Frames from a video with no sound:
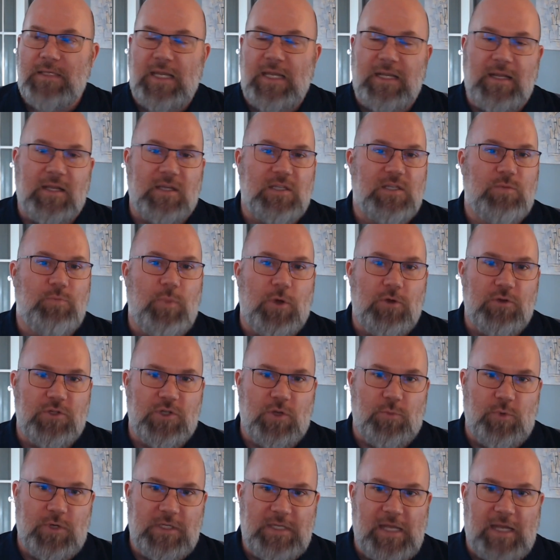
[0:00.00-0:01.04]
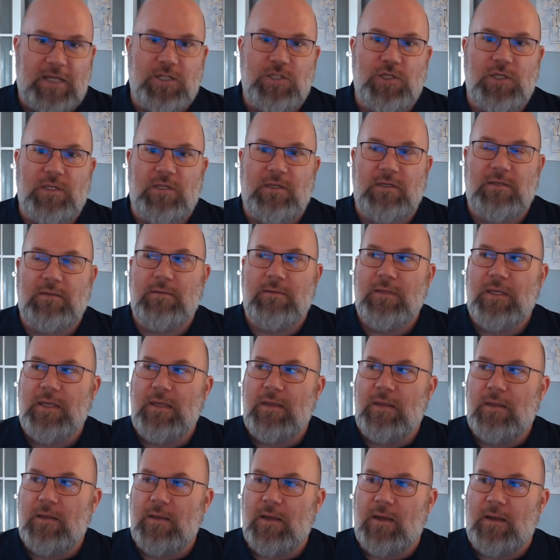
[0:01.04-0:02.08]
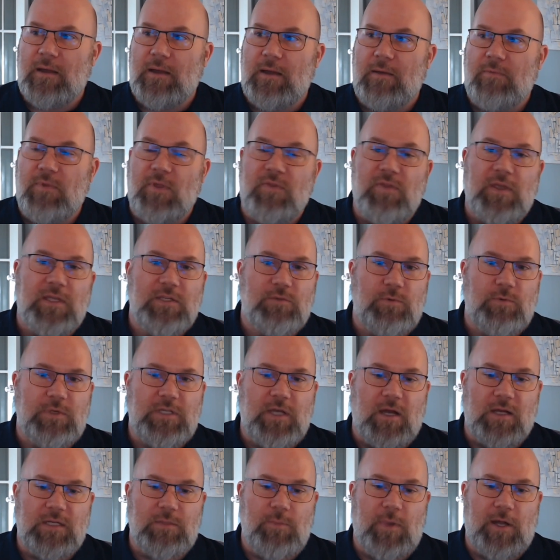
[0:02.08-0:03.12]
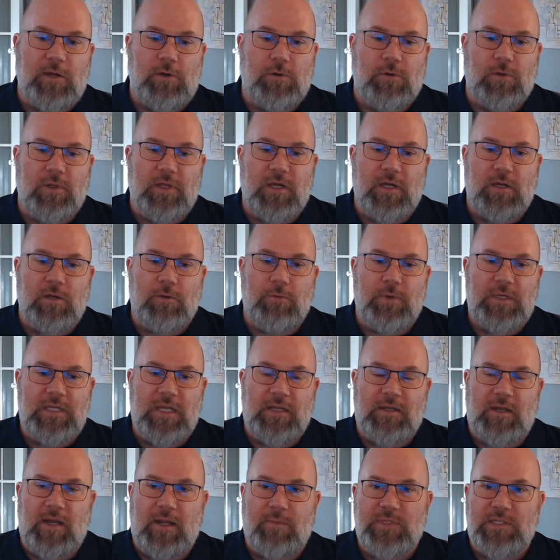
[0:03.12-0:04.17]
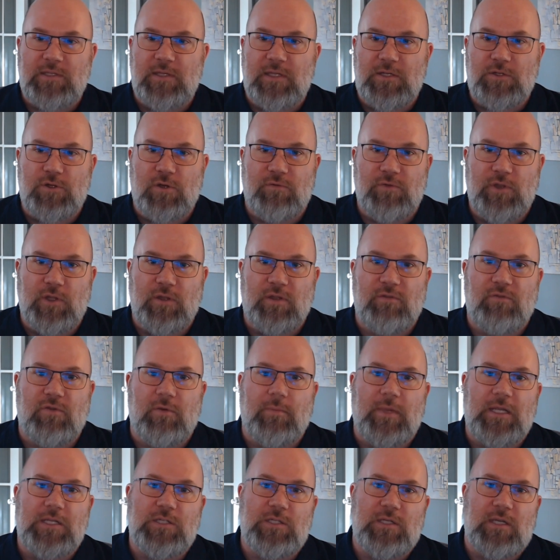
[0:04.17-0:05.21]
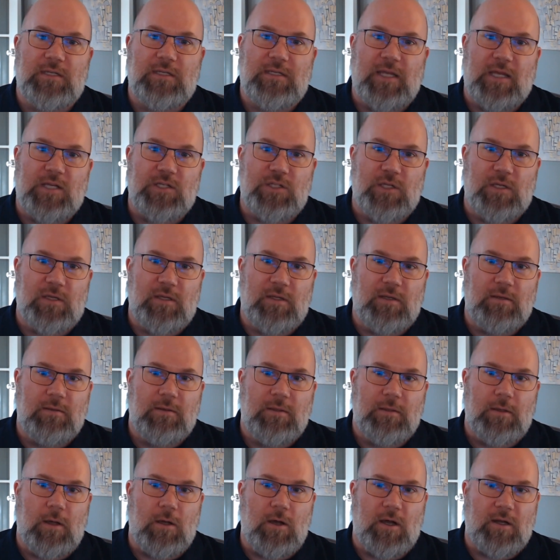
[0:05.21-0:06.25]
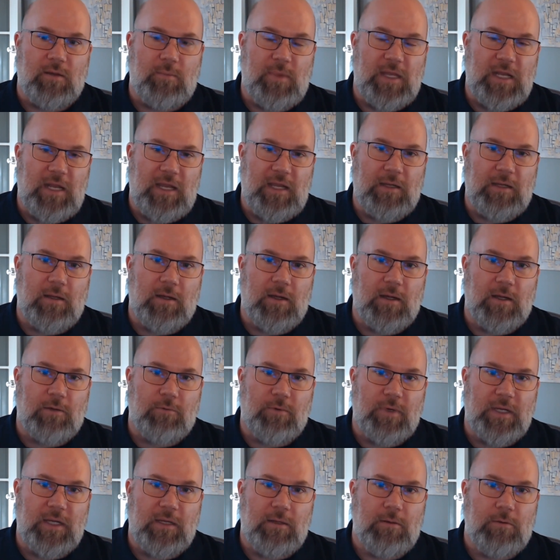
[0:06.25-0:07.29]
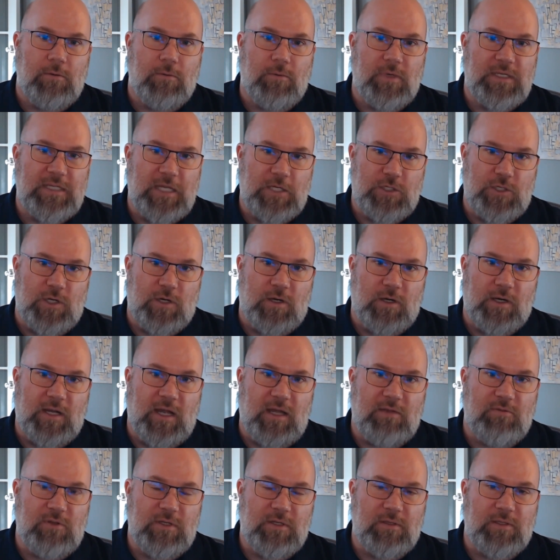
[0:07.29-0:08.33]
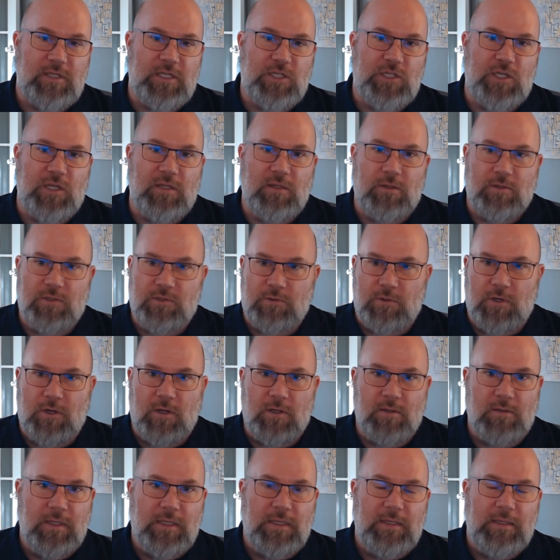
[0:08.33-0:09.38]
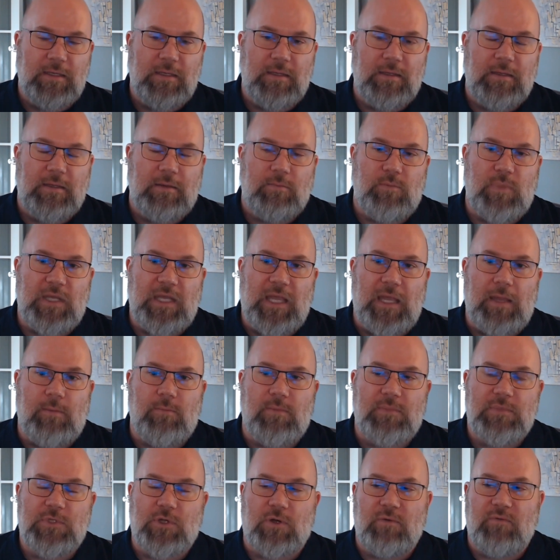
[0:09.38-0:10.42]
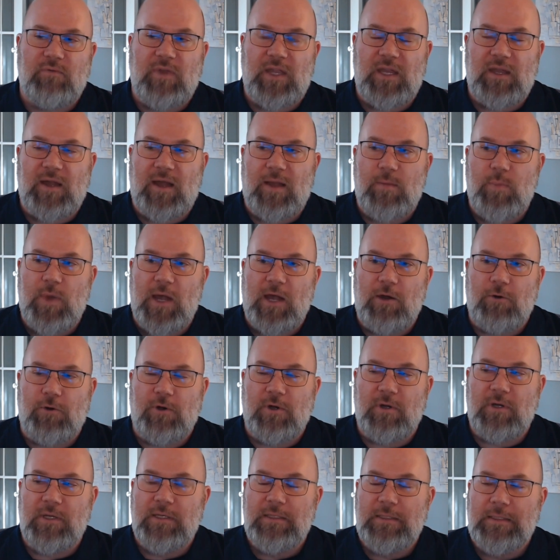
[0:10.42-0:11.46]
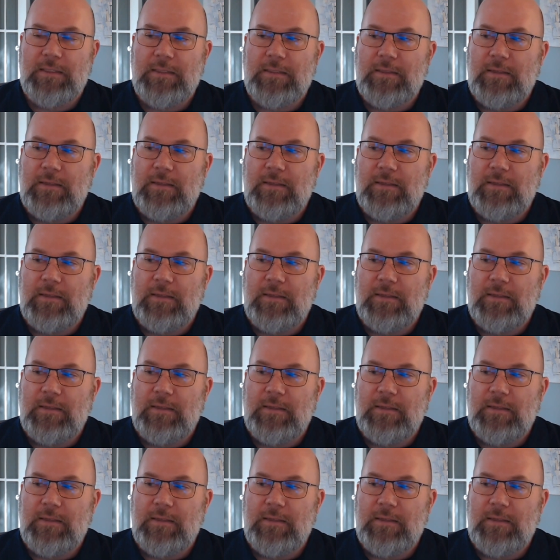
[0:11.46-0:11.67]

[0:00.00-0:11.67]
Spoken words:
Data exposure protection, the things we talked about earlier, redundant, obsolete, trivial information detection, automating retention, archive, and deletion. Those are all became sort of AI powered.